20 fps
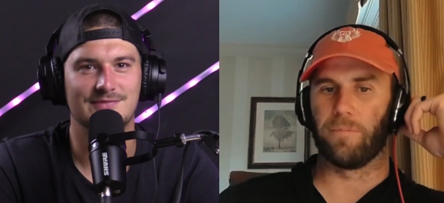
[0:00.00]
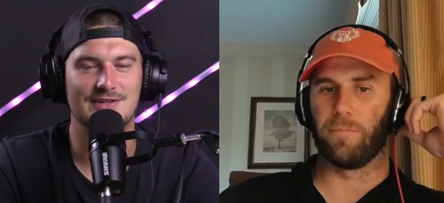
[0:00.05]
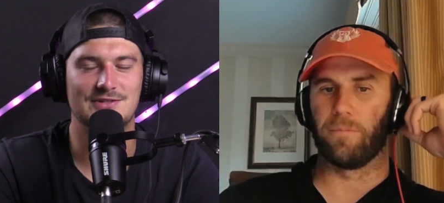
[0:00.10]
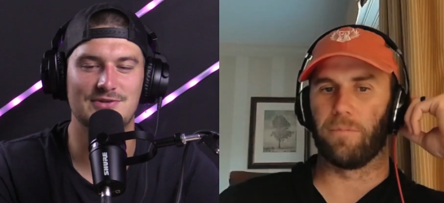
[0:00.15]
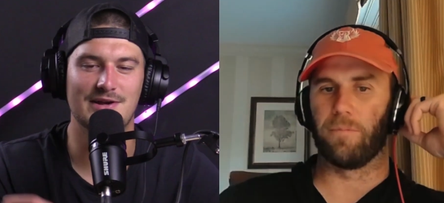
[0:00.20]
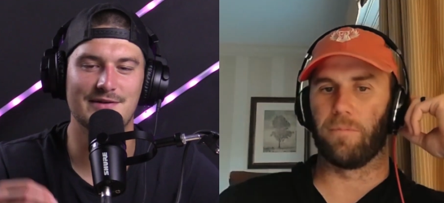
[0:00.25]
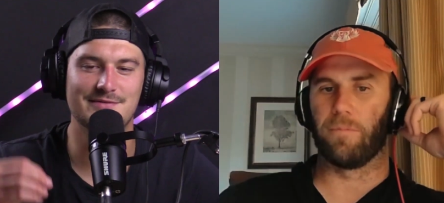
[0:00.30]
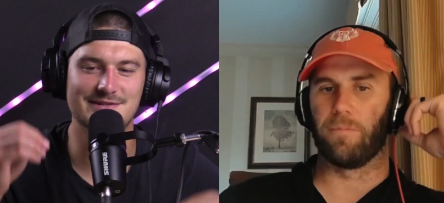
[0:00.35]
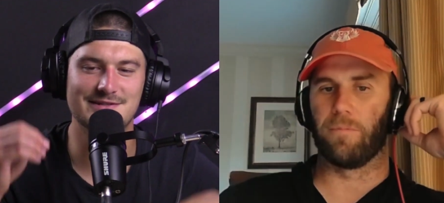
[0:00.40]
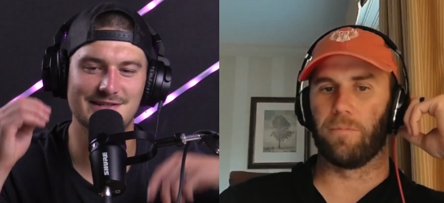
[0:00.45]

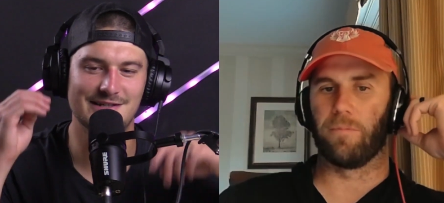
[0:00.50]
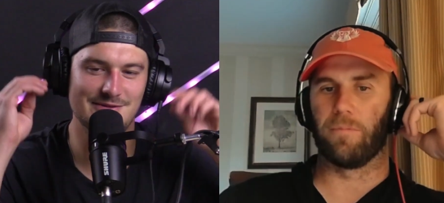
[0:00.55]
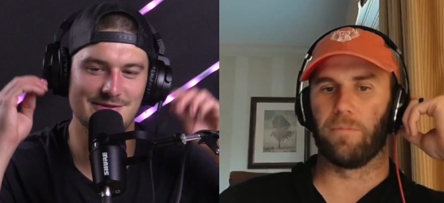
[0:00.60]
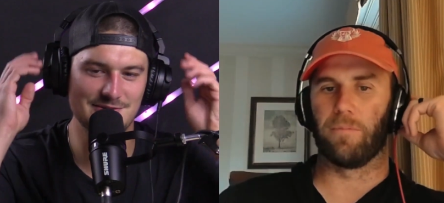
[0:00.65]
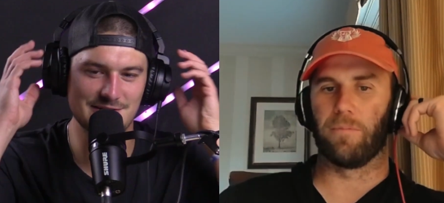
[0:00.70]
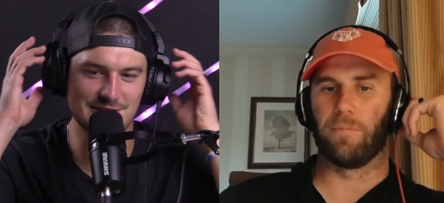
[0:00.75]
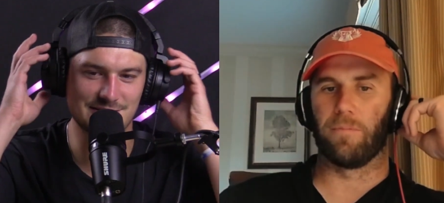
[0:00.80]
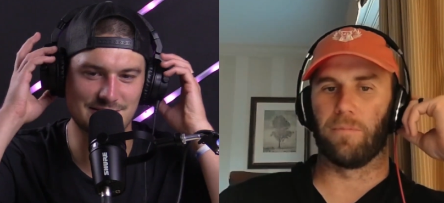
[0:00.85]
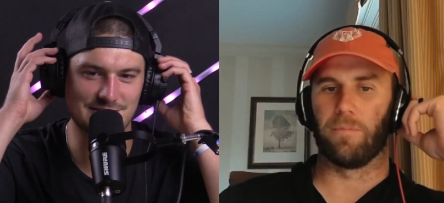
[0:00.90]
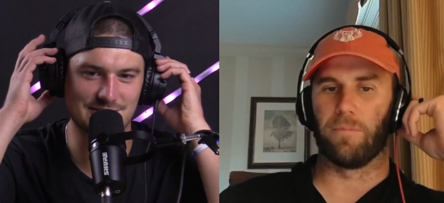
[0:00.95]
Speaker 1: Trevor said he was
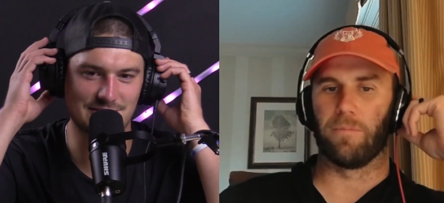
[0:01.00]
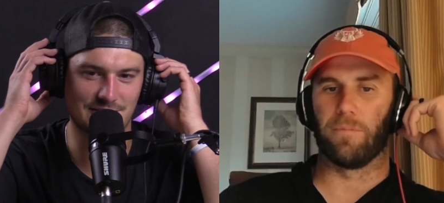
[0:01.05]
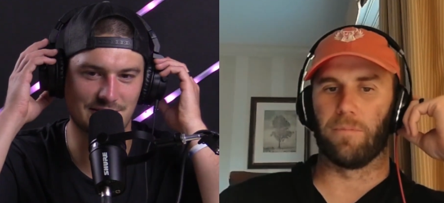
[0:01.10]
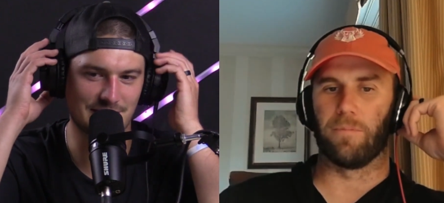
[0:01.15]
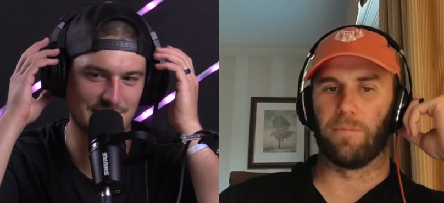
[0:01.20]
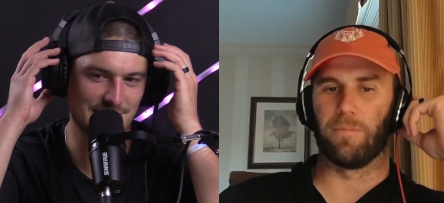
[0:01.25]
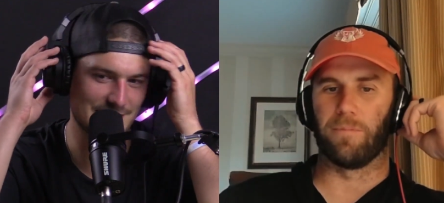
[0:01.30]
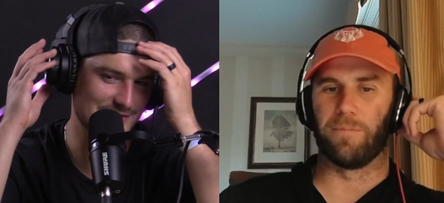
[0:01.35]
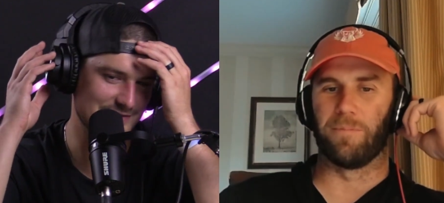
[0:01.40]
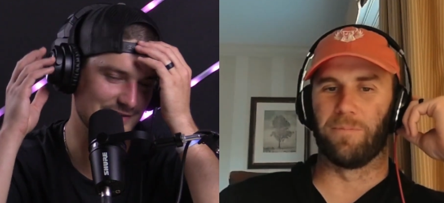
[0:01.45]
going to
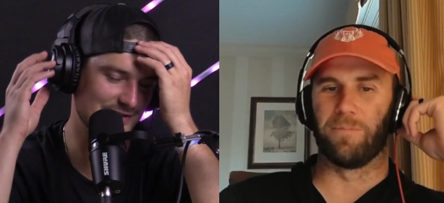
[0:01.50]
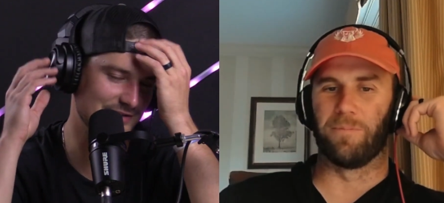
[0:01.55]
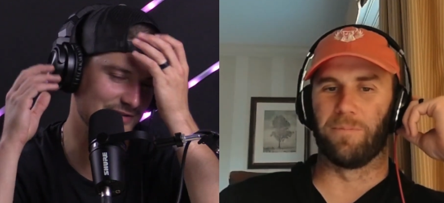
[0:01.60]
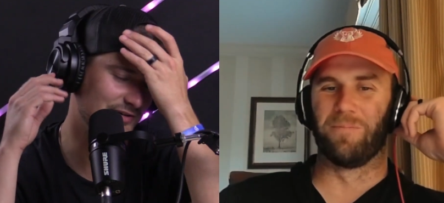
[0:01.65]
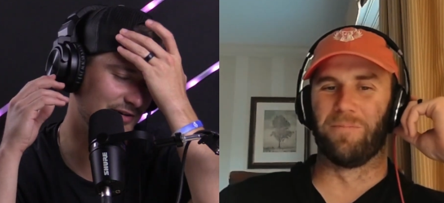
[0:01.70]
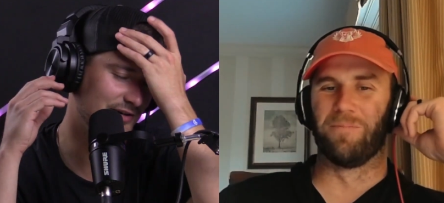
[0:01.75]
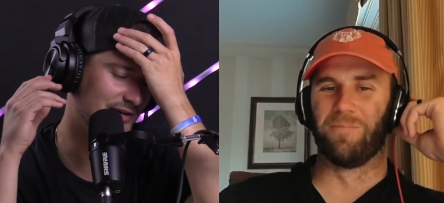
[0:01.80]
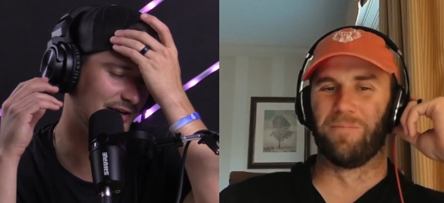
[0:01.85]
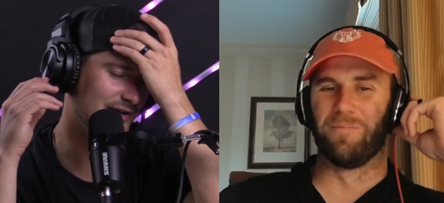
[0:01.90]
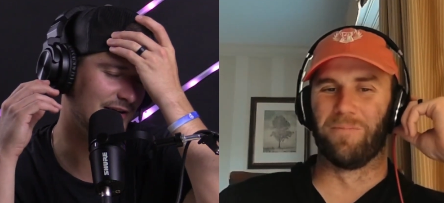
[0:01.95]
start. He said it
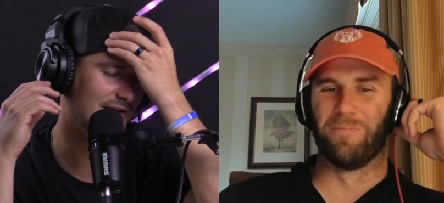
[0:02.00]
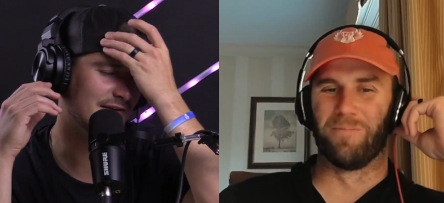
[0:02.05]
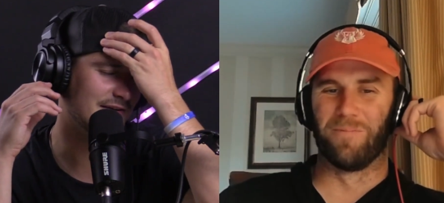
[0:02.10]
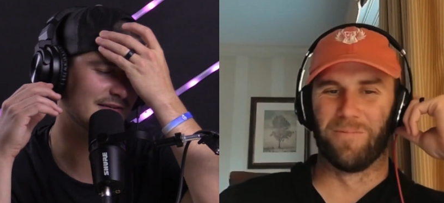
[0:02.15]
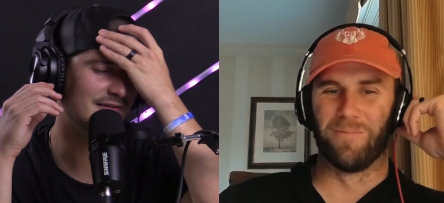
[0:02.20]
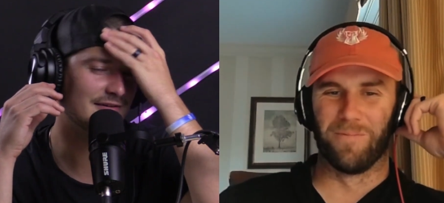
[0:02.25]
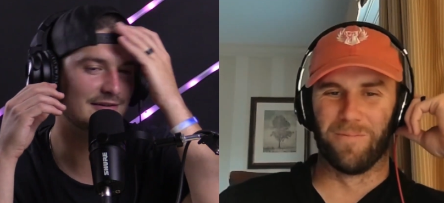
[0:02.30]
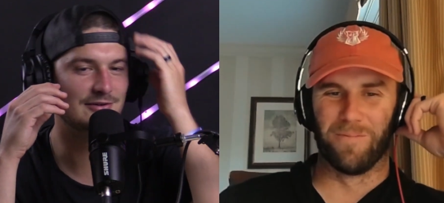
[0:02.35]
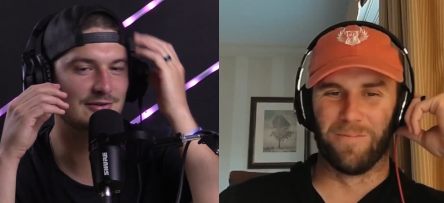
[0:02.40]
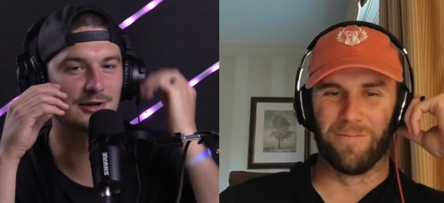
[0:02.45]
on a uh,
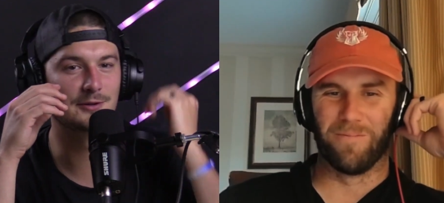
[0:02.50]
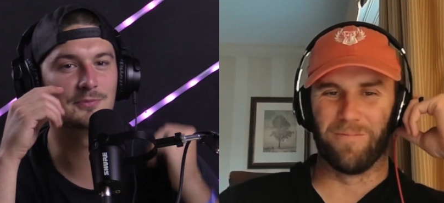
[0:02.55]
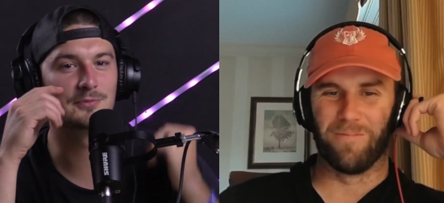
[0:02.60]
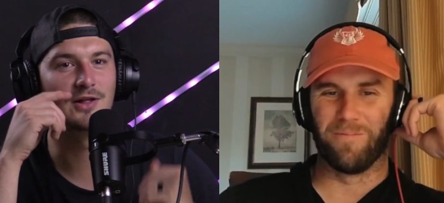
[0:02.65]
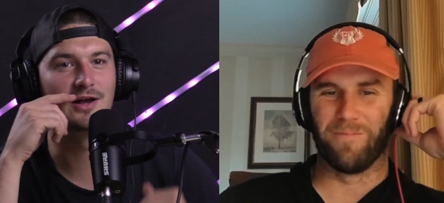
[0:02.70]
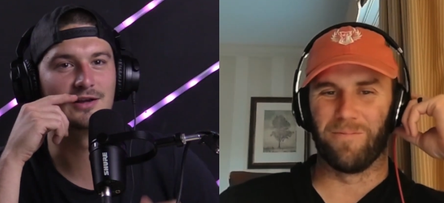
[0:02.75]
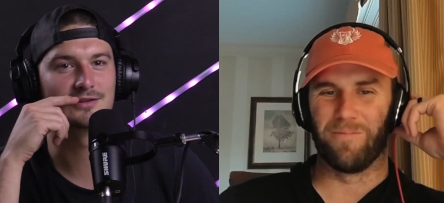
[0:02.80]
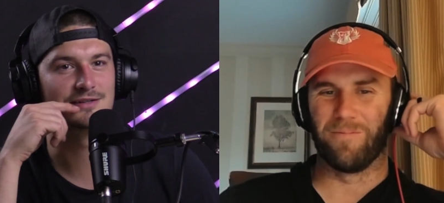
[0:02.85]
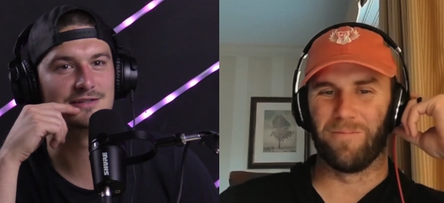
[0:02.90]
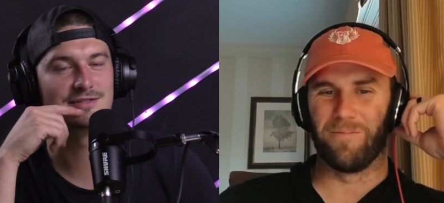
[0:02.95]
grip
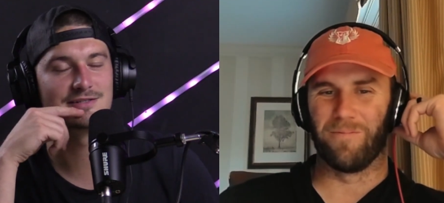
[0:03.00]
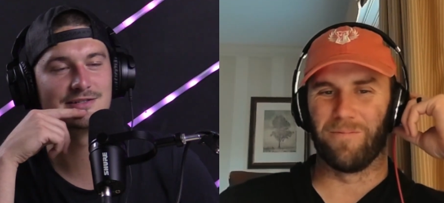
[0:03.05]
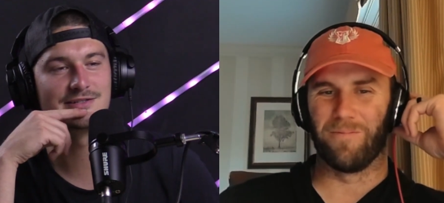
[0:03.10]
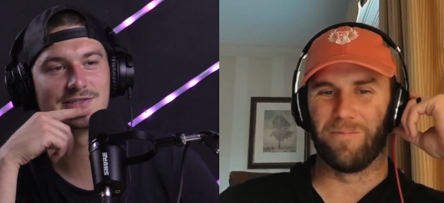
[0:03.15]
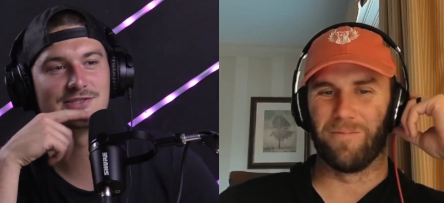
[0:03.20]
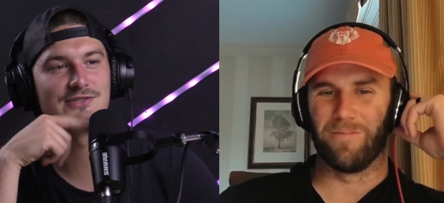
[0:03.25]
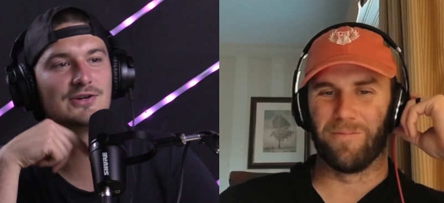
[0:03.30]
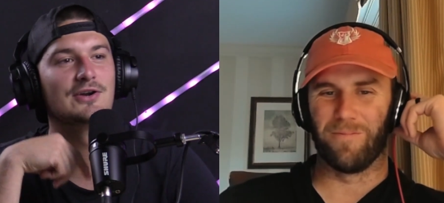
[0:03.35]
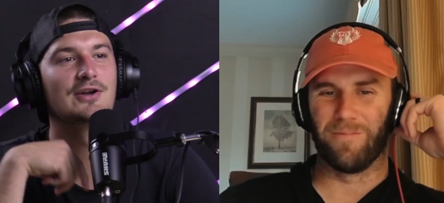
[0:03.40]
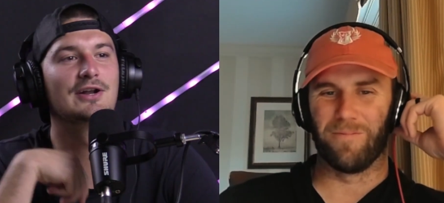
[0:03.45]
lock that he's going to
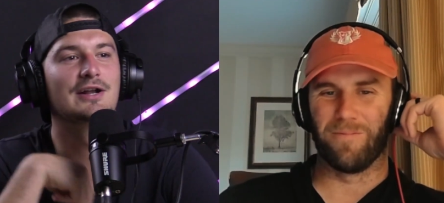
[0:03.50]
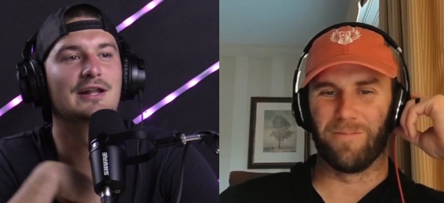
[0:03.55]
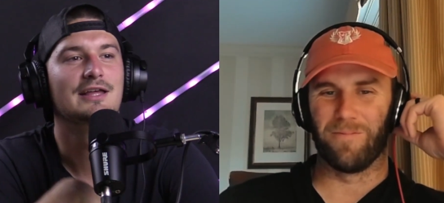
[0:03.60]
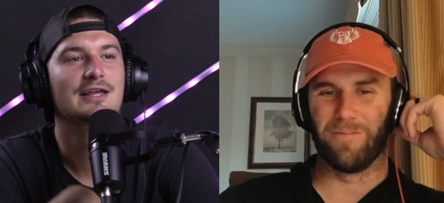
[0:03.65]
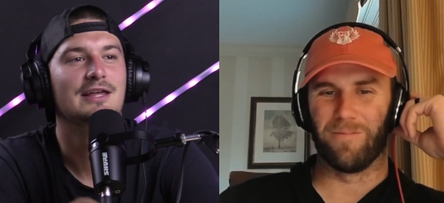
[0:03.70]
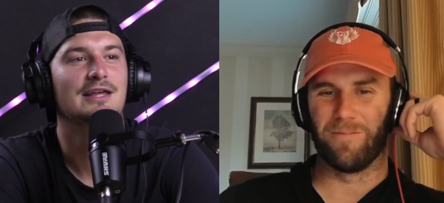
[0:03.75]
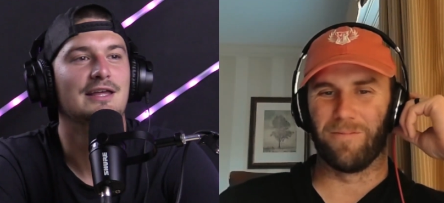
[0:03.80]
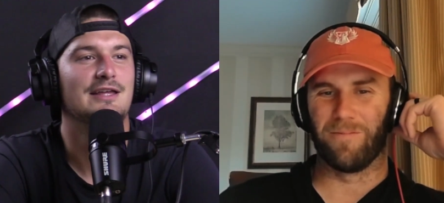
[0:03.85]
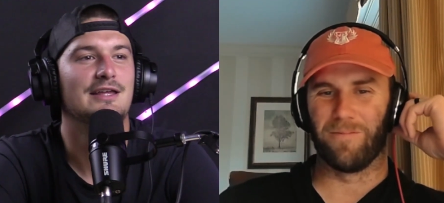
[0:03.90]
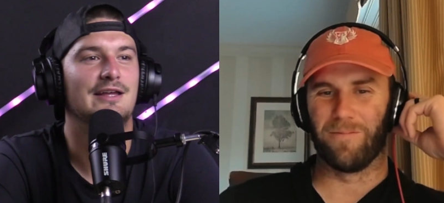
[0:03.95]
start
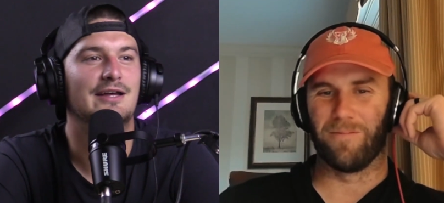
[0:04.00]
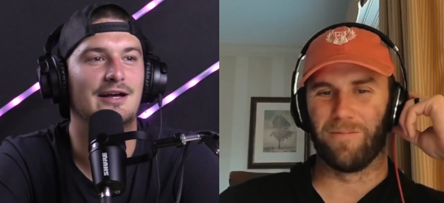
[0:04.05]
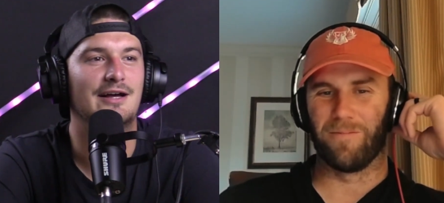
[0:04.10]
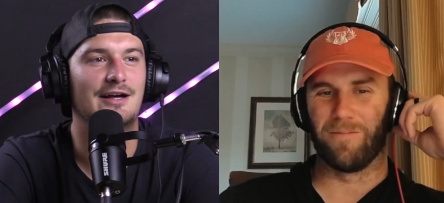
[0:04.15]
a uh,